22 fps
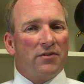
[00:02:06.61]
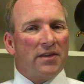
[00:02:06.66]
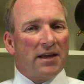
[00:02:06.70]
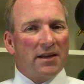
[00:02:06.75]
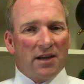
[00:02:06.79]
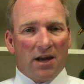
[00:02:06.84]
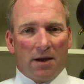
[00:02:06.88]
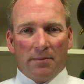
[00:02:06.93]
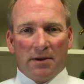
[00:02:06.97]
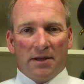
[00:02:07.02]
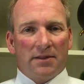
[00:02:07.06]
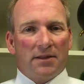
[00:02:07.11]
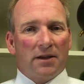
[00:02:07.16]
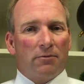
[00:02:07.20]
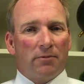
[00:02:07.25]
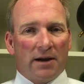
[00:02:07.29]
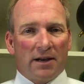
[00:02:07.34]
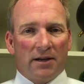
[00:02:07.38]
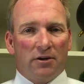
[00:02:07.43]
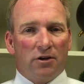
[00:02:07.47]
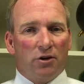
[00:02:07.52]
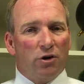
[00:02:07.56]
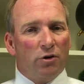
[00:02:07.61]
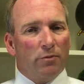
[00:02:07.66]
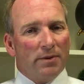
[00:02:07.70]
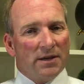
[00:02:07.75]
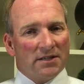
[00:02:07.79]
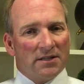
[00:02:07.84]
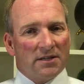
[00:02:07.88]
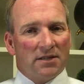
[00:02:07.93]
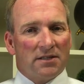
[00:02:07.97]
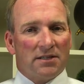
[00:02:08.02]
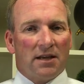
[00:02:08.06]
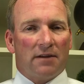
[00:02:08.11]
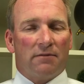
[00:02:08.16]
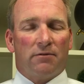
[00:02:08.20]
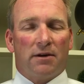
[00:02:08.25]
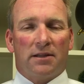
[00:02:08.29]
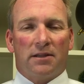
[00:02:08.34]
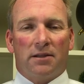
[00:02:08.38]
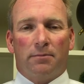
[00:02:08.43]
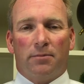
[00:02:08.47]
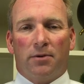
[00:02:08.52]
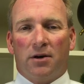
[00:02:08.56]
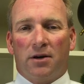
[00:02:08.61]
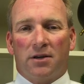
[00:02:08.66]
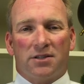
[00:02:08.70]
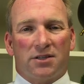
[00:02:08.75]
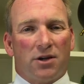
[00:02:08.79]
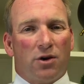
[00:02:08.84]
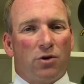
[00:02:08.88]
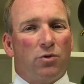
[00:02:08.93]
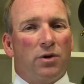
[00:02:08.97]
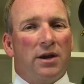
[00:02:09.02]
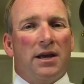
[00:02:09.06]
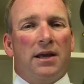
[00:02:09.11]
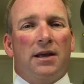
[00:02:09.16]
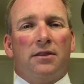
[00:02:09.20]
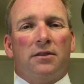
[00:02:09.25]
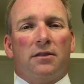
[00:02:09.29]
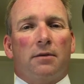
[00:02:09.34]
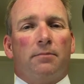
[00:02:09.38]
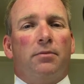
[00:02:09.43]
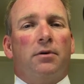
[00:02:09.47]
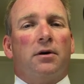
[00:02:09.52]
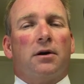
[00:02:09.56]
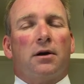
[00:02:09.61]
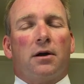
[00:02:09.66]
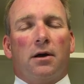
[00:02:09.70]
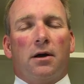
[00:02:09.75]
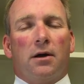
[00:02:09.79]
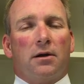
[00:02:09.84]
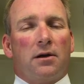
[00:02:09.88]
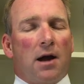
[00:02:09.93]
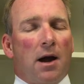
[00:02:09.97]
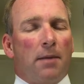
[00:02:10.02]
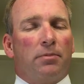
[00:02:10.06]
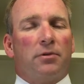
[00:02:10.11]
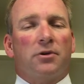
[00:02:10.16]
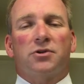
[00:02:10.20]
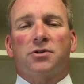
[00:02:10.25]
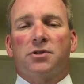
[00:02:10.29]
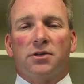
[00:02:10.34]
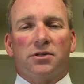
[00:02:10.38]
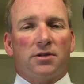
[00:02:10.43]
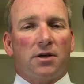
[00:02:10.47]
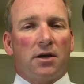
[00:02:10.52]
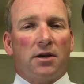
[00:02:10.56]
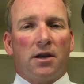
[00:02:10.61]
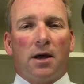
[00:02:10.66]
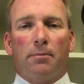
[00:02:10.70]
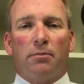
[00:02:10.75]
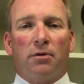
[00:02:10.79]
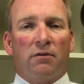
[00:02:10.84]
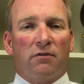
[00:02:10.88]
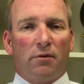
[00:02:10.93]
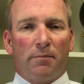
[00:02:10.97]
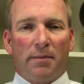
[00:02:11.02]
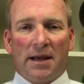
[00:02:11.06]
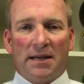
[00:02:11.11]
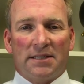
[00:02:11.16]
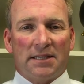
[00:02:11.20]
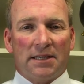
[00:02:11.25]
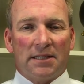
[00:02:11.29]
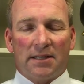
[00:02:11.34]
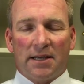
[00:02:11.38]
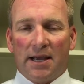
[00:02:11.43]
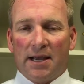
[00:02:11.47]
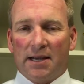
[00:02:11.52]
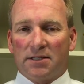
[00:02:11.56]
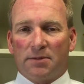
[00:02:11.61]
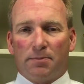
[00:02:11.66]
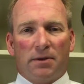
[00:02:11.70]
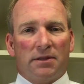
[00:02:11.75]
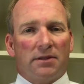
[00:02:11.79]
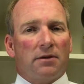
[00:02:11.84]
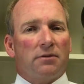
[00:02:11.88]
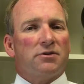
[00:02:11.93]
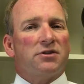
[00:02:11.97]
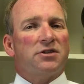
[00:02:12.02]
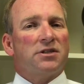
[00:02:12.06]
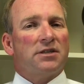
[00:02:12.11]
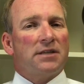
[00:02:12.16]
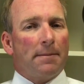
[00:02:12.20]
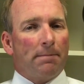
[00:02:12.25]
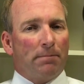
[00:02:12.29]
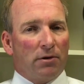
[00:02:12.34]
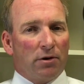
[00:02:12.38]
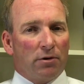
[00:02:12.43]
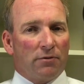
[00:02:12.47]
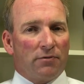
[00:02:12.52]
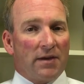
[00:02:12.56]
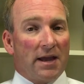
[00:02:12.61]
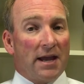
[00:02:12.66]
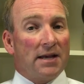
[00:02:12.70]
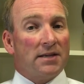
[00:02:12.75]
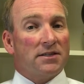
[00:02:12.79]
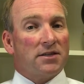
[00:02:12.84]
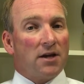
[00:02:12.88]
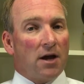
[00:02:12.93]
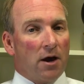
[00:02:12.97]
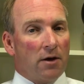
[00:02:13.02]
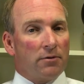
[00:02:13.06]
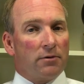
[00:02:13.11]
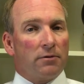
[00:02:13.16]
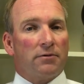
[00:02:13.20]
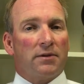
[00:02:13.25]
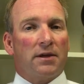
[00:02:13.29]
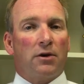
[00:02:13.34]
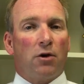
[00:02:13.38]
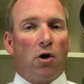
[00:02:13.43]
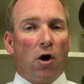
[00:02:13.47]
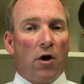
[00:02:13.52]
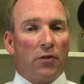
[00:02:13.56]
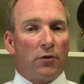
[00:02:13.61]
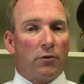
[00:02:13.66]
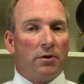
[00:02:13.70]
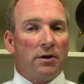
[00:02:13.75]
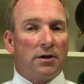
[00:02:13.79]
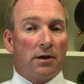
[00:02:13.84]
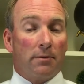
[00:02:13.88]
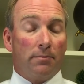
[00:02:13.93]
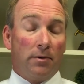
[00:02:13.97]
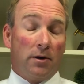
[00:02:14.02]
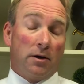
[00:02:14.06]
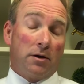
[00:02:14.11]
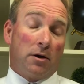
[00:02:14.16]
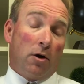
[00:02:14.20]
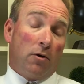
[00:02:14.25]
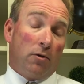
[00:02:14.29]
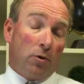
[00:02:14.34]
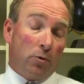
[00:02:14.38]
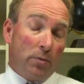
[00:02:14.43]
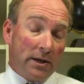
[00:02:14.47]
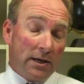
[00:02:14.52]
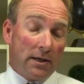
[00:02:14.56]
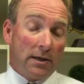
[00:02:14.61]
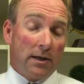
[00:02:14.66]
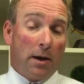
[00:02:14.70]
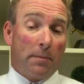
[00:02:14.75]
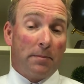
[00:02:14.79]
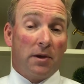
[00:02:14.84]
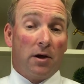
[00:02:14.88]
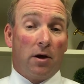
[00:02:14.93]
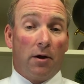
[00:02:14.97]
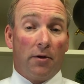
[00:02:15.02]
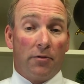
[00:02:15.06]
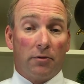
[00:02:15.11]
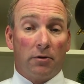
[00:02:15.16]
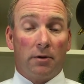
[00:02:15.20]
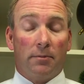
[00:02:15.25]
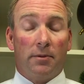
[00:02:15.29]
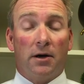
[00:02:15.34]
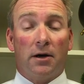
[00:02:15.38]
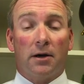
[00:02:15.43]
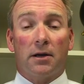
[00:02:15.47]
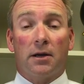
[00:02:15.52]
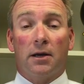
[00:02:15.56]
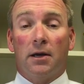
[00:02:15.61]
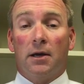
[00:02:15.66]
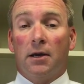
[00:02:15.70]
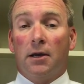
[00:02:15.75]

They come in, they're ready to do business, they've read the book. So the book accomplishes a number of amazing things, but there's simpler things other than authoring a book, although we can help you author a book.